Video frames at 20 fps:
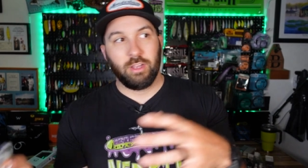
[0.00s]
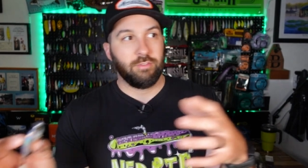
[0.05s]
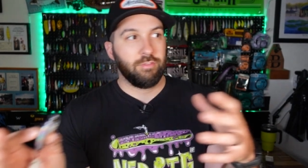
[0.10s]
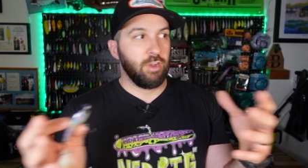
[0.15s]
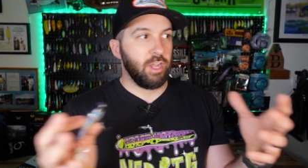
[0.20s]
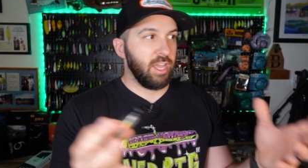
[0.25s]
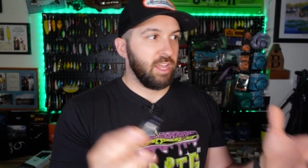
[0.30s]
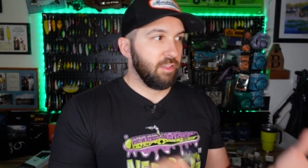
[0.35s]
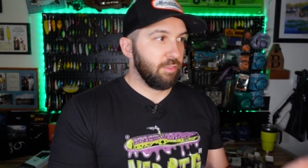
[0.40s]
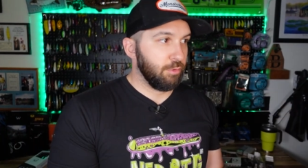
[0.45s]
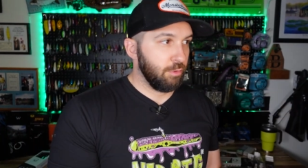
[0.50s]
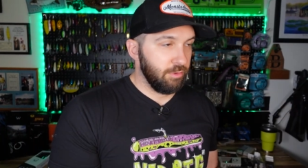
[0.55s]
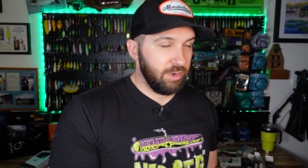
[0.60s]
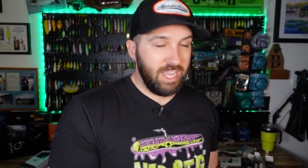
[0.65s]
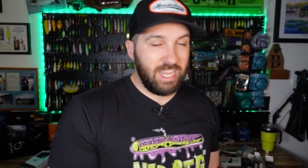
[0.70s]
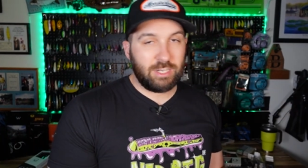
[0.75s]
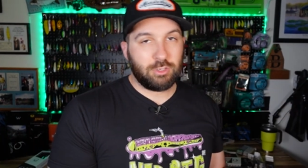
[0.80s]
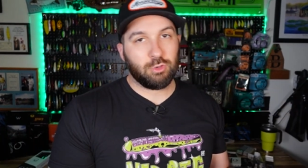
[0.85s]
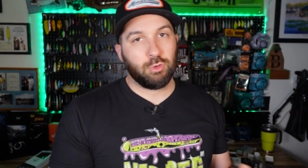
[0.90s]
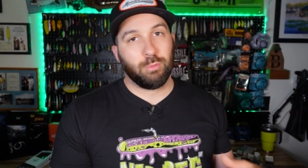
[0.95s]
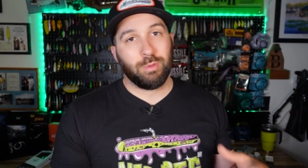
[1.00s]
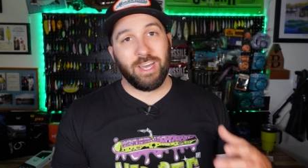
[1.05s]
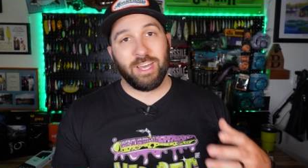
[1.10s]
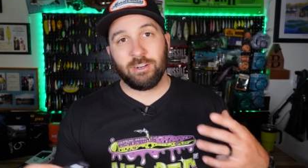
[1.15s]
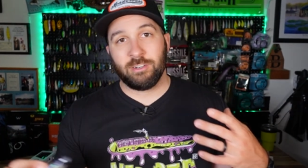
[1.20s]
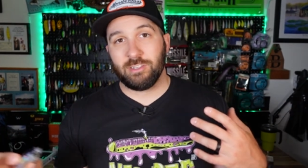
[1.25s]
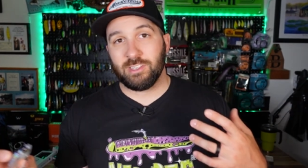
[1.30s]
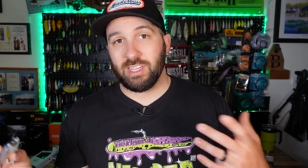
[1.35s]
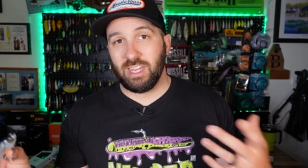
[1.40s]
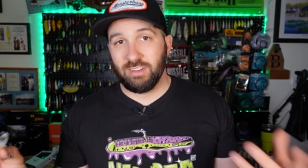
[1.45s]
if I gotta throw natural
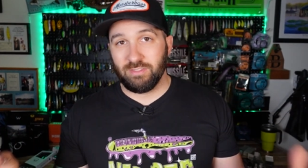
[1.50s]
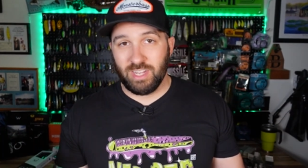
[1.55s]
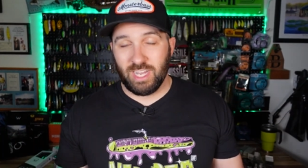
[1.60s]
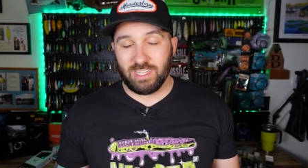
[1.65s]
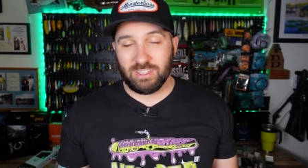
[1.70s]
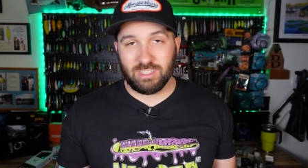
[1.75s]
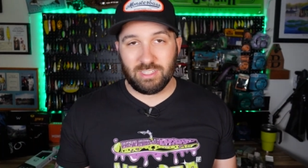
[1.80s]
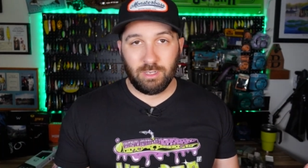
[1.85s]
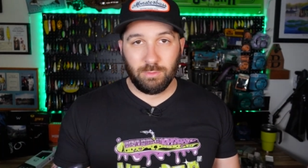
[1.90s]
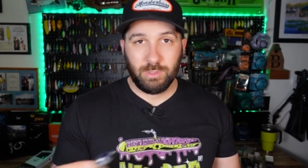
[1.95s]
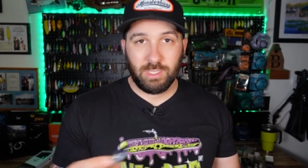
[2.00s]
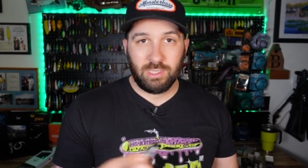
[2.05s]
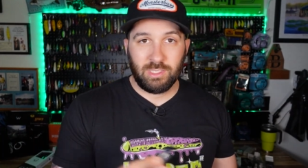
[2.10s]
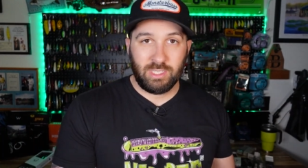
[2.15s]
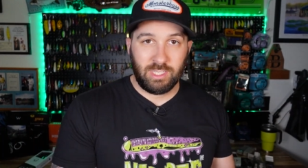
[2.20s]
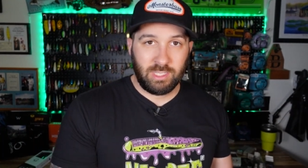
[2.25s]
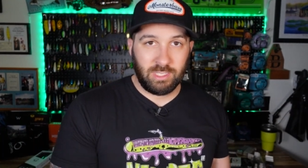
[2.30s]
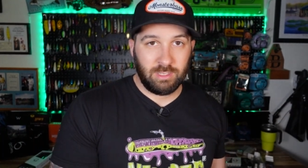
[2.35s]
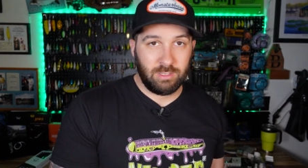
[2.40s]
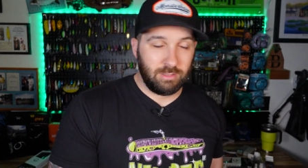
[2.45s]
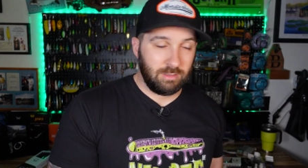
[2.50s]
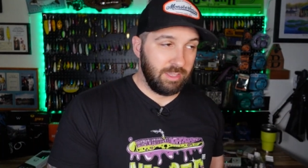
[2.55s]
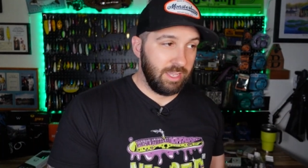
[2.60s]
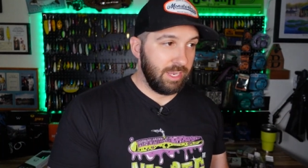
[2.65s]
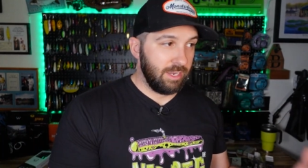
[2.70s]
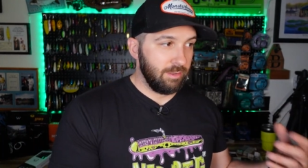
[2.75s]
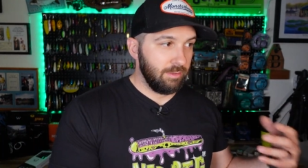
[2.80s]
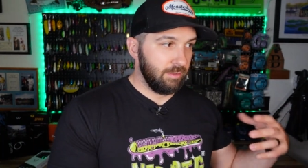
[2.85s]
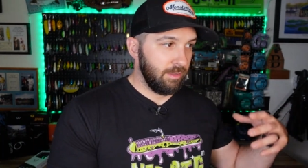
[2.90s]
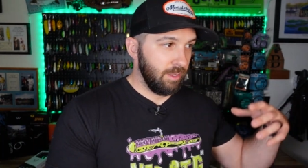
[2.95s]
patterns, I've got some in the
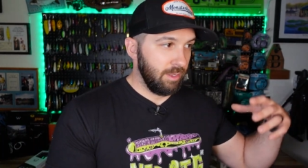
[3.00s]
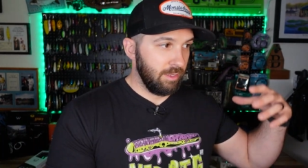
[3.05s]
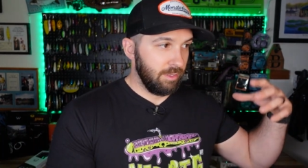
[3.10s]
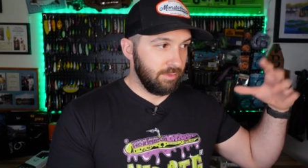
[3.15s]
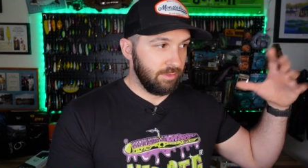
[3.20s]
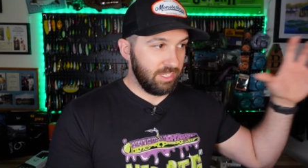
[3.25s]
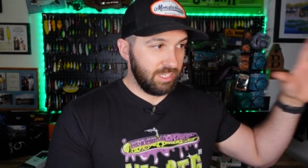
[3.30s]
like uh,